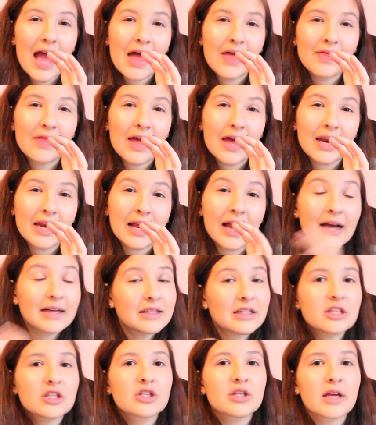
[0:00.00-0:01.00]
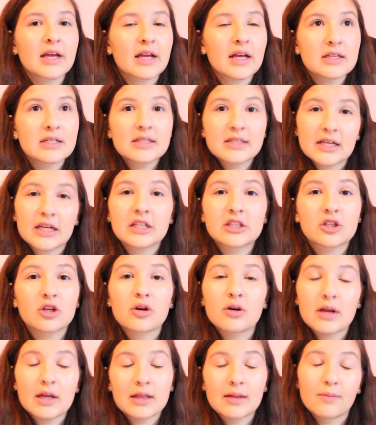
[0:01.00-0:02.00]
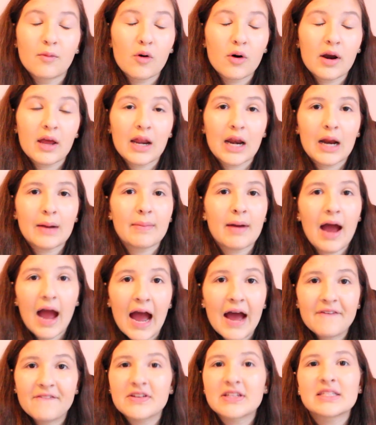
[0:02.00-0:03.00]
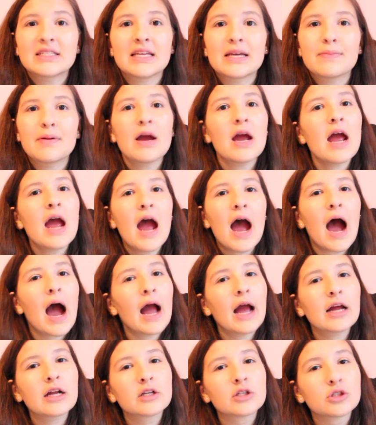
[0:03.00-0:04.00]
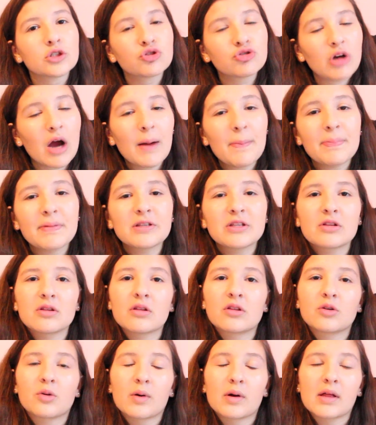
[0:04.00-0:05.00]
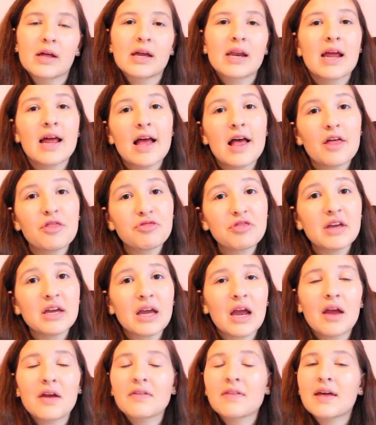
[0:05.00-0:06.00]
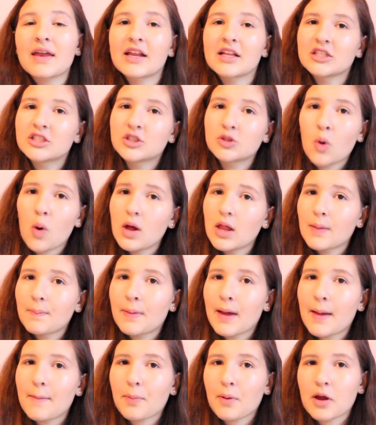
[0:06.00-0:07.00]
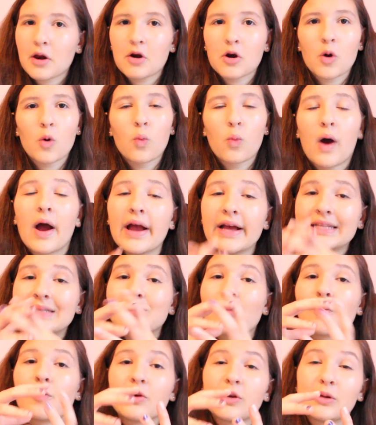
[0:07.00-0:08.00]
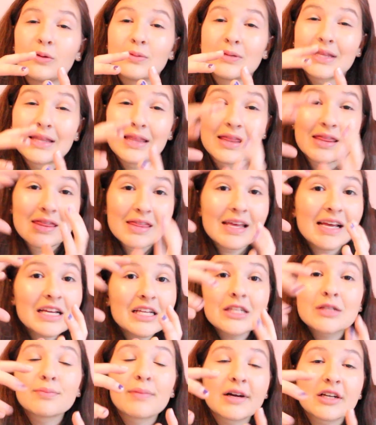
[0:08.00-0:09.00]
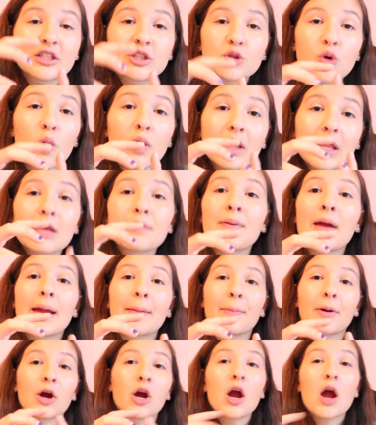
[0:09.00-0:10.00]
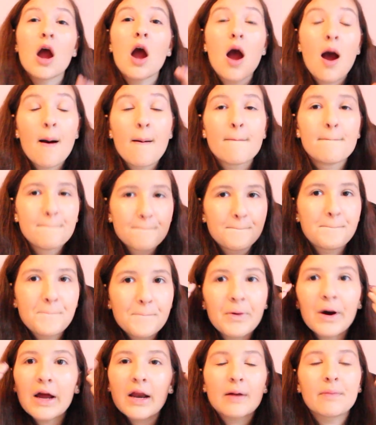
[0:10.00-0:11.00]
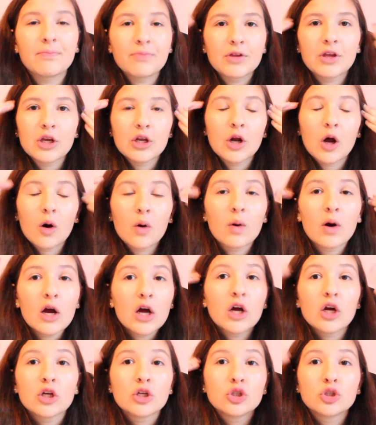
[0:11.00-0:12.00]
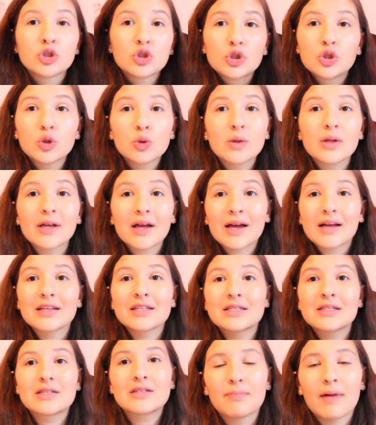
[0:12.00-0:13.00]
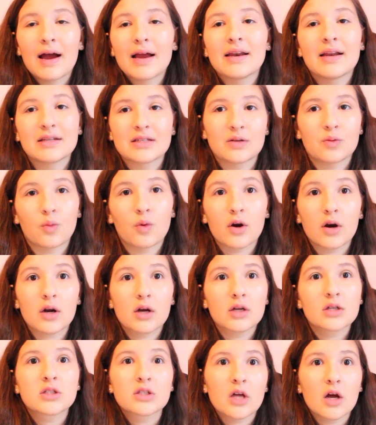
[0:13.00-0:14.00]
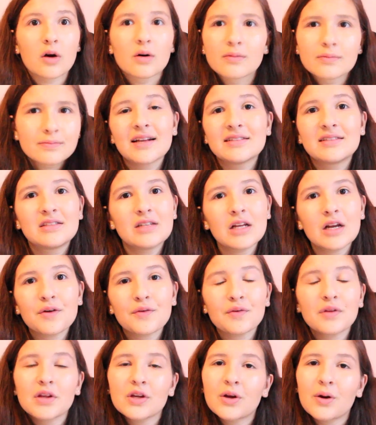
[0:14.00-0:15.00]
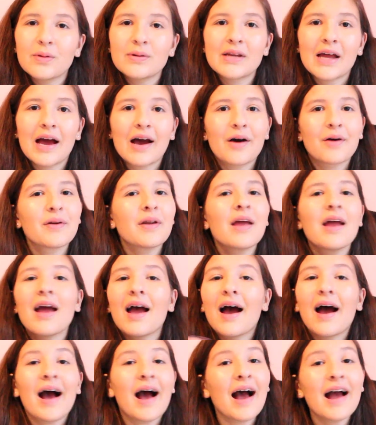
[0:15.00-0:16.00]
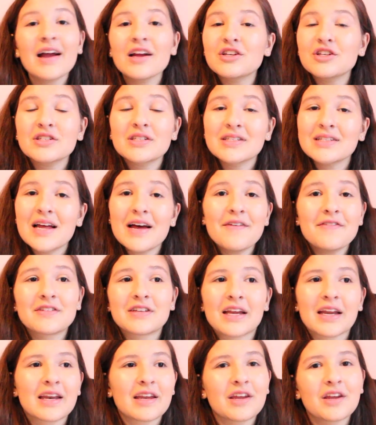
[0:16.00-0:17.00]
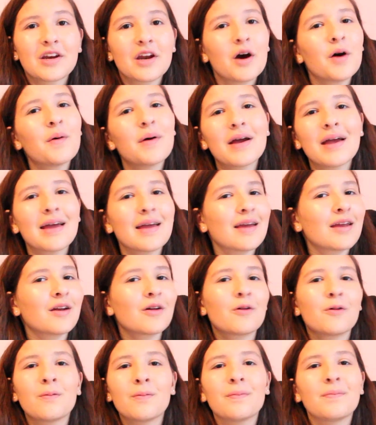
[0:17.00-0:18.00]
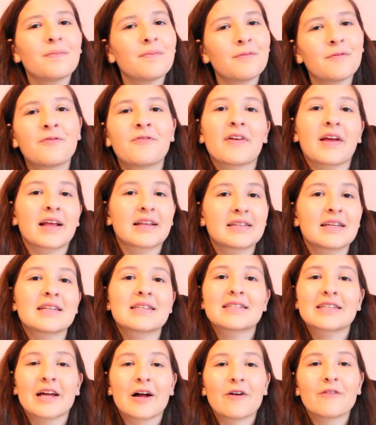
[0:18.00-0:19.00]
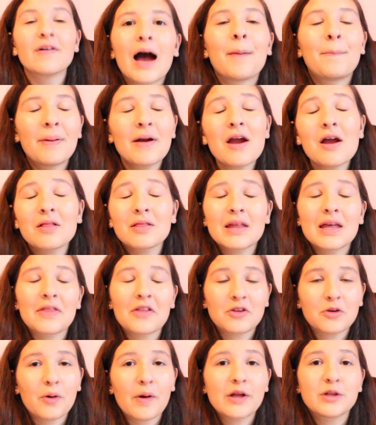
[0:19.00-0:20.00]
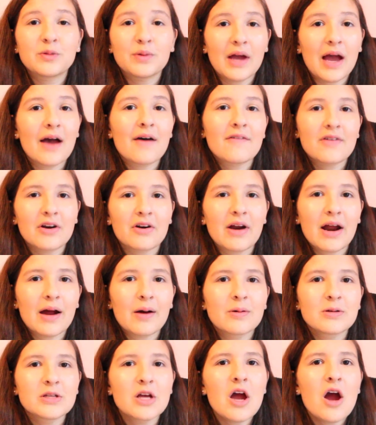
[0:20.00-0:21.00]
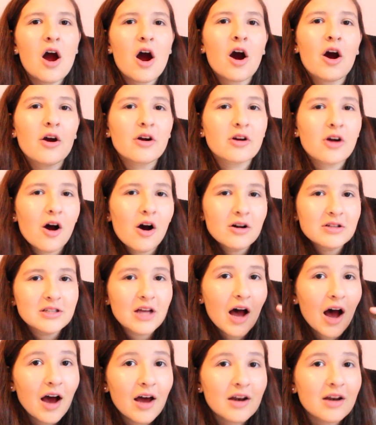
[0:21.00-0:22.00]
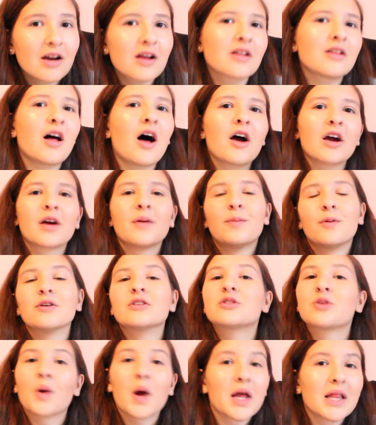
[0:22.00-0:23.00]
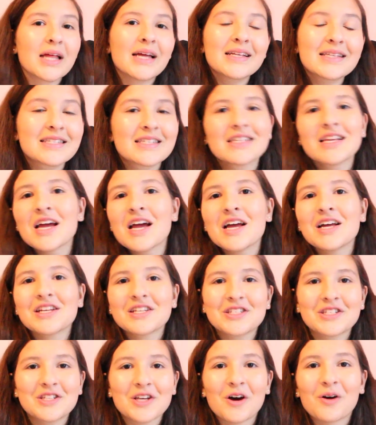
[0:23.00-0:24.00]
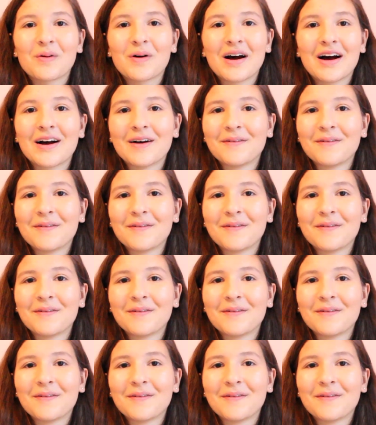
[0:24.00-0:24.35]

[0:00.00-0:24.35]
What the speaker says: and then because it's like 6:30 in the morning and I'm half asleep, I drop into the toilet thinking that it's toilet paper. I don't know why someone would use this much toilet paper, but you know, Julia's mind doesn't work, so it didn't really go down. I just left it, you know, it'll fix itself. Apparently the toilets we have in our house are called uncloggable toilets, so